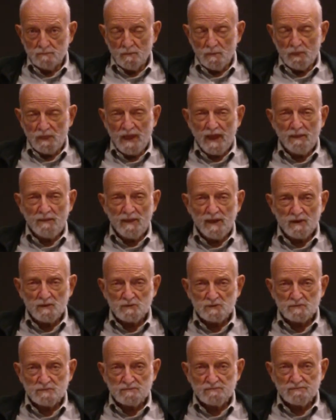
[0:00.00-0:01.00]
Then
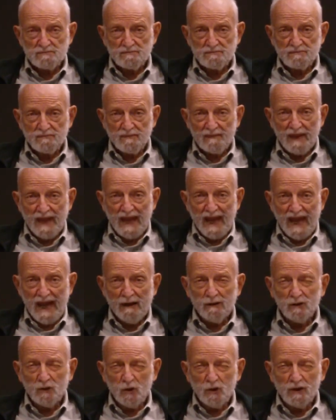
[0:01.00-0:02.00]
there's how
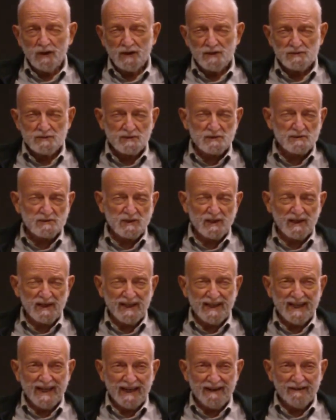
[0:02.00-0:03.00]
long is the study
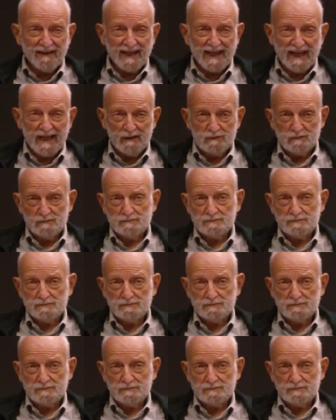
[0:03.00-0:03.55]
carried out?